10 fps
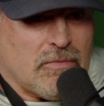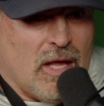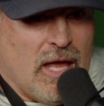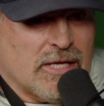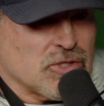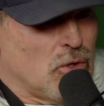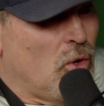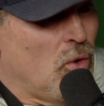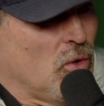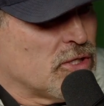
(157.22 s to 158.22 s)
as a
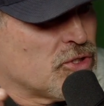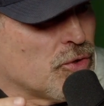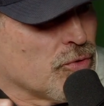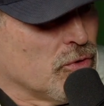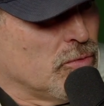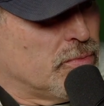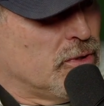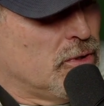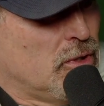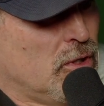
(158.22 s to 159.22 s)
whole, as a group,
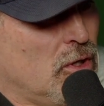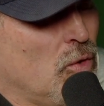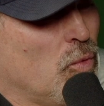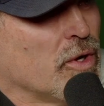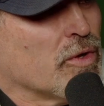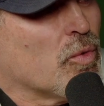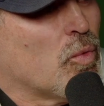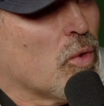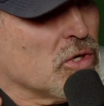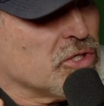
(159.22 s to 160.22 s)
we are the
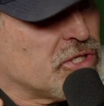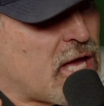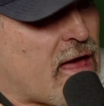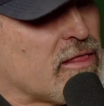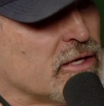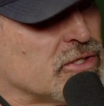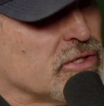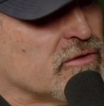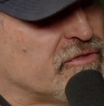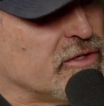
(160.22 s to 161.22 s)
worst athletes on
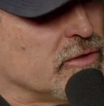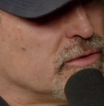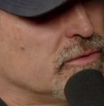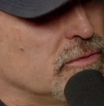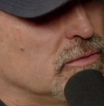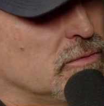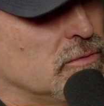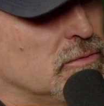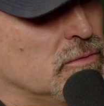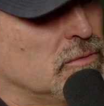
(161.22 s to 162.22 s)
the field.
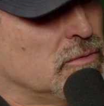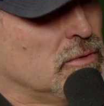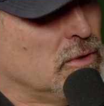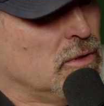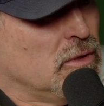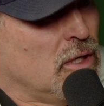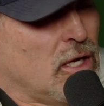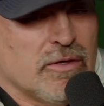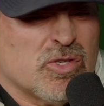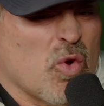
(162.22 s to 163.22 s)

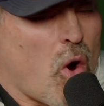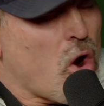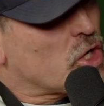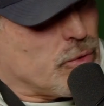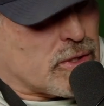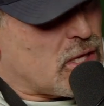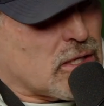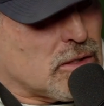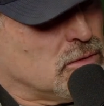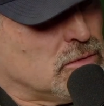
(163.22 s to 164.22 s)
And there's no arguing
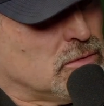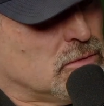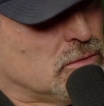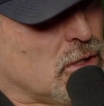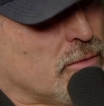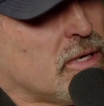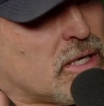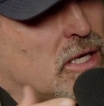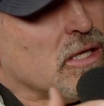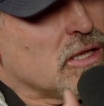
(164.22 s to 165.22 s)
that. I mean,
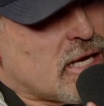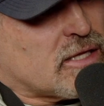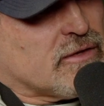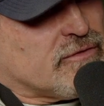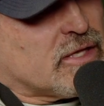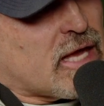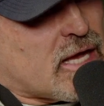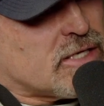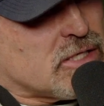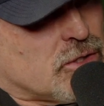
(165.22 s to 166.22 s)
collectively,
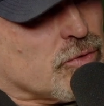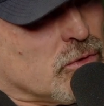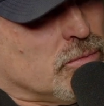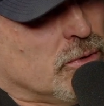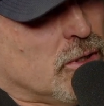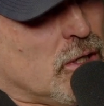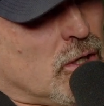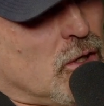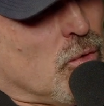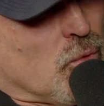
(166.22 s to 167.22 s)
as a group,
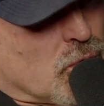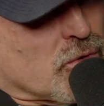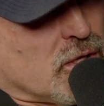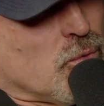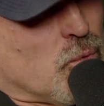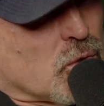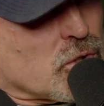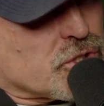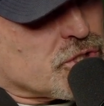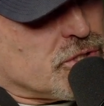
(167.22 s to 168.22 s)
we're the
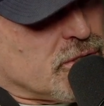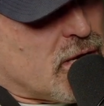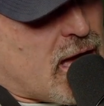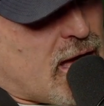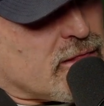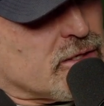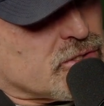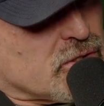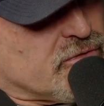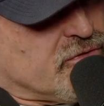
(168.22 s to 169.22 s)
worst athletes
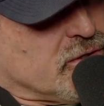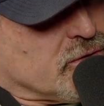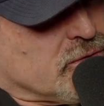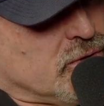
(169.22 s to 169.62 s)
on the field.